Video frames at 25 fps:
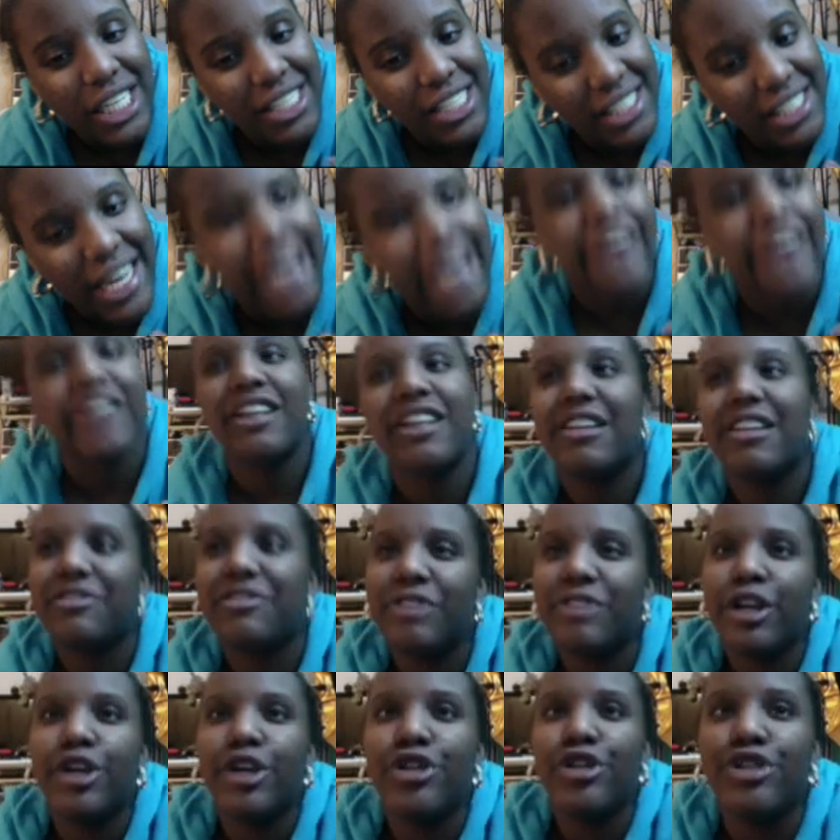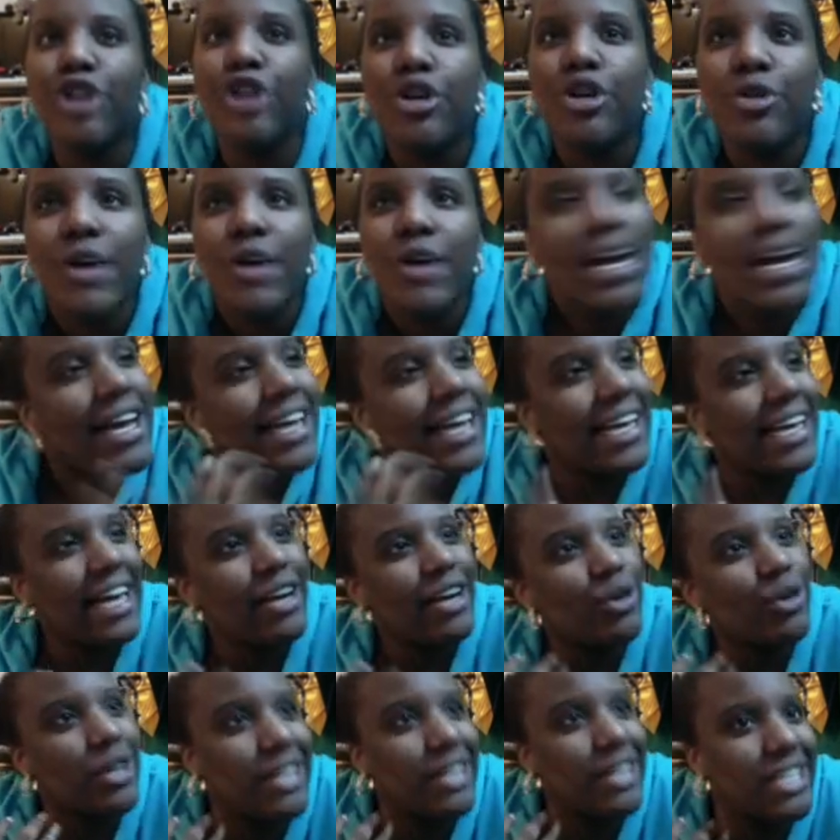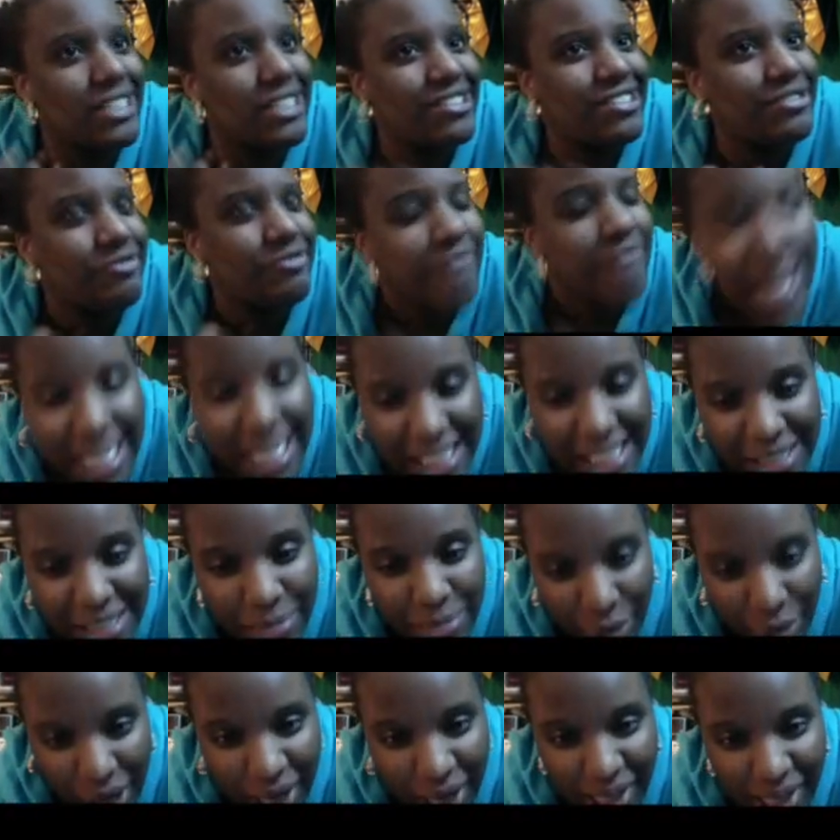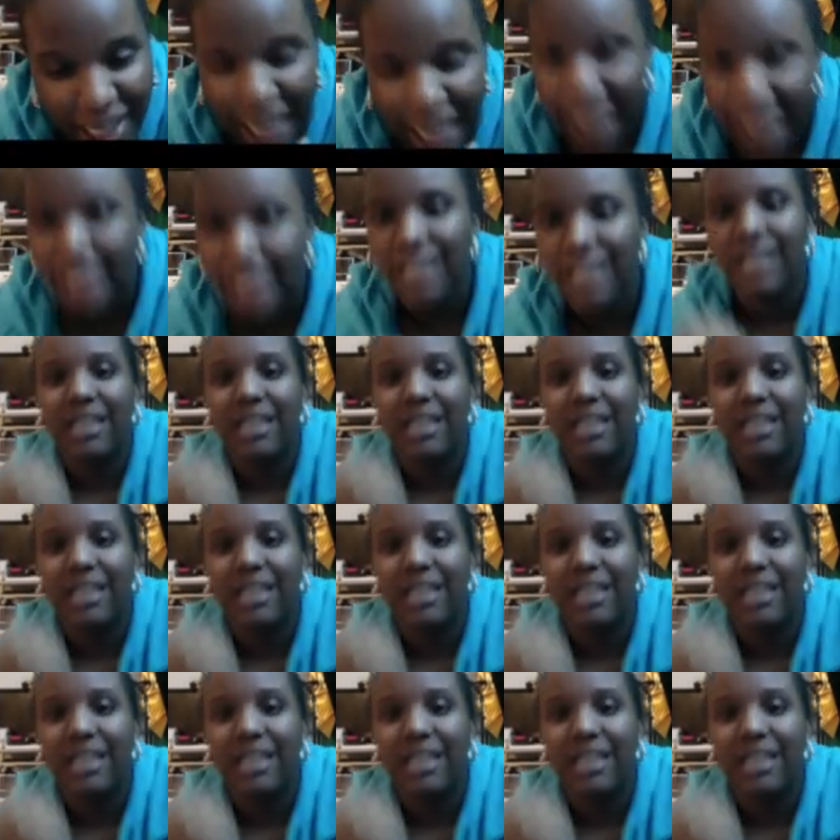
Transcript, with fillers: scared, and if he do, it ain't on his face, bro. Like